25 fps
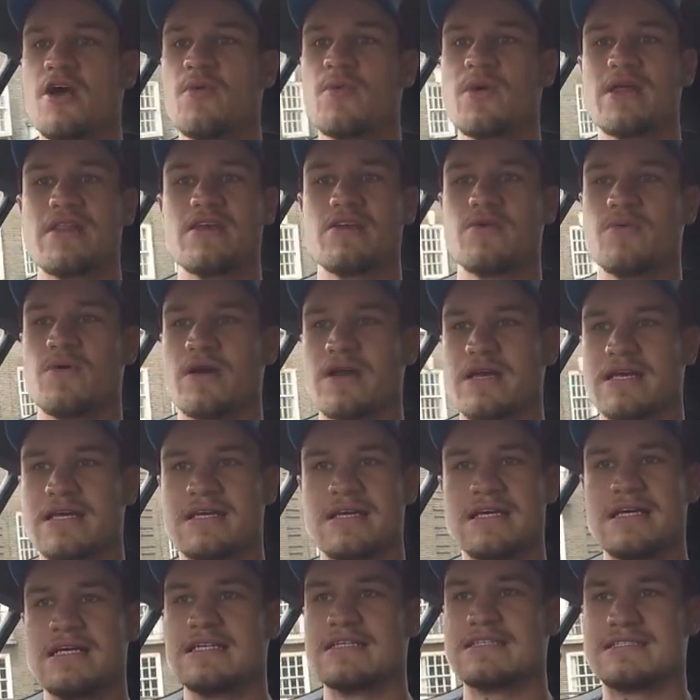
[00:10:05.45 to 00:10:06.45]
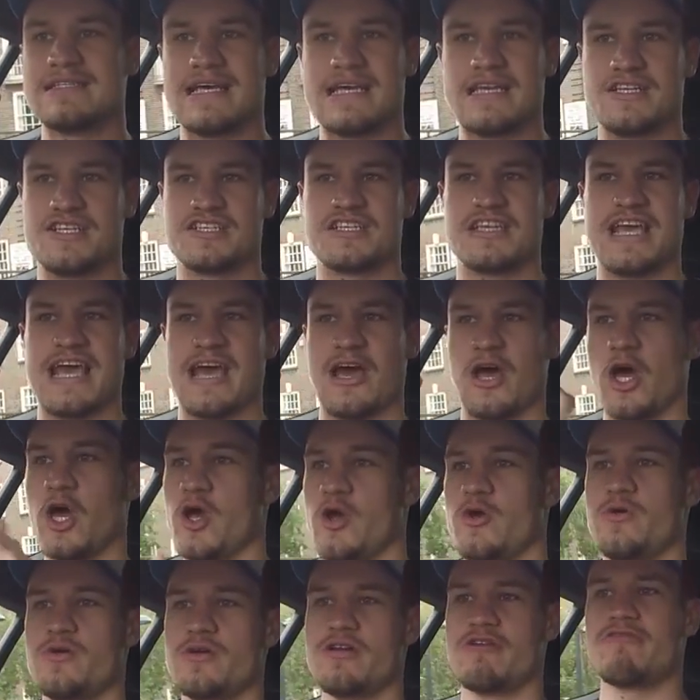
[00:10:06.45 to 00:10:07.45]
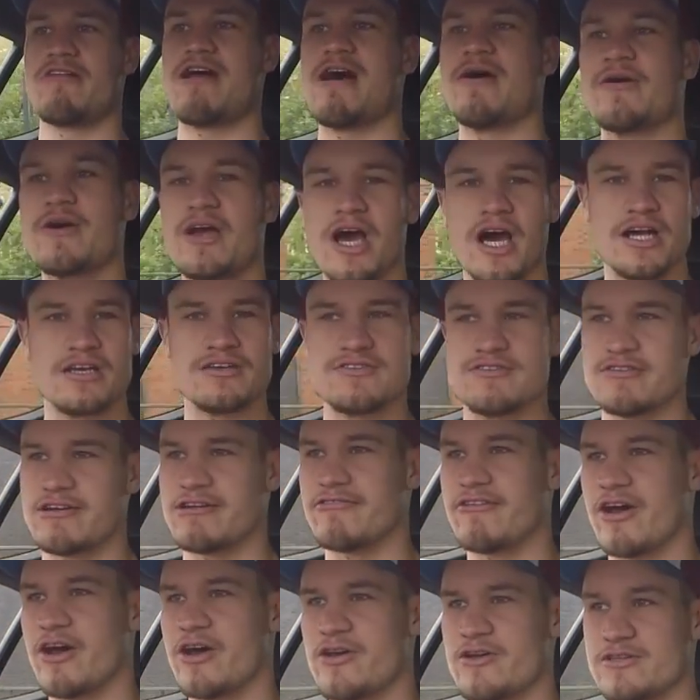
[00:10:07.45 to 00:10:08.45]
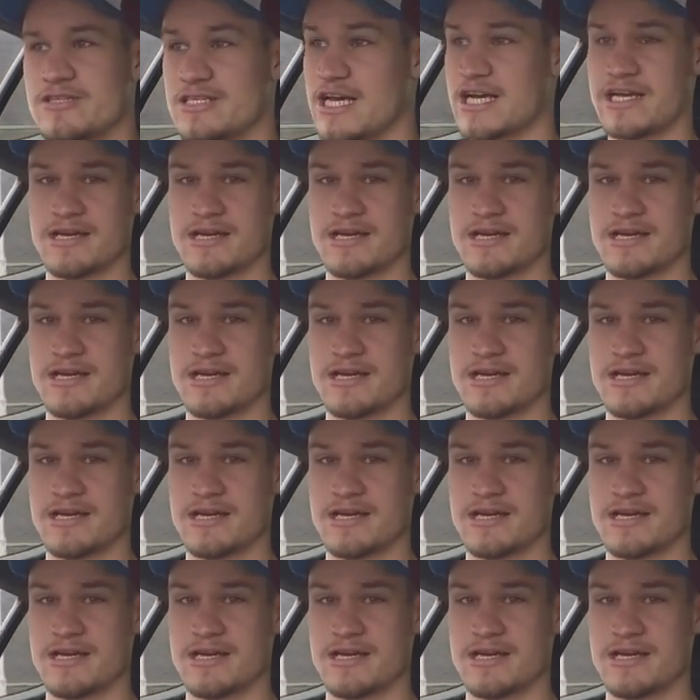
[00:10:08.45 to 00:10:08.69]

whether you want to see it just get hooned around country roads.